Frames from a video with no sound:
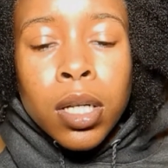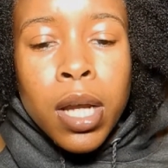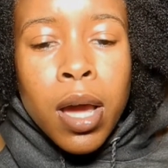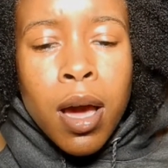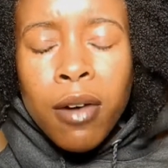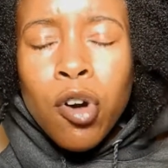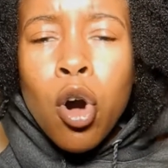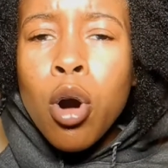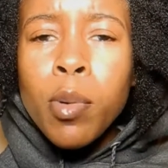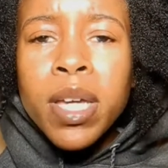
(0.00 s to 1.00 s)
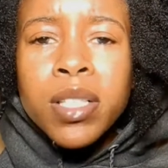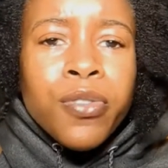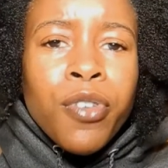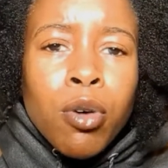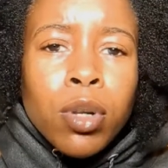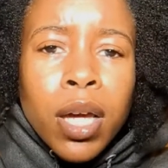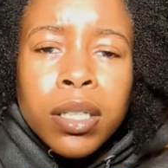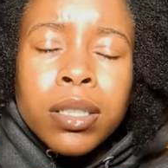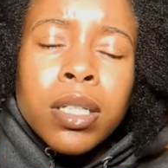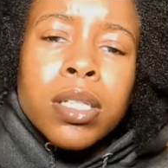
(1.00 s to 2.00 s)
Now, I've always felt
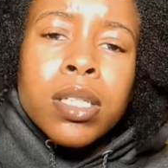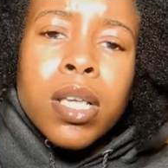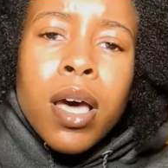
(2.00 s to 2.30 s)
like this.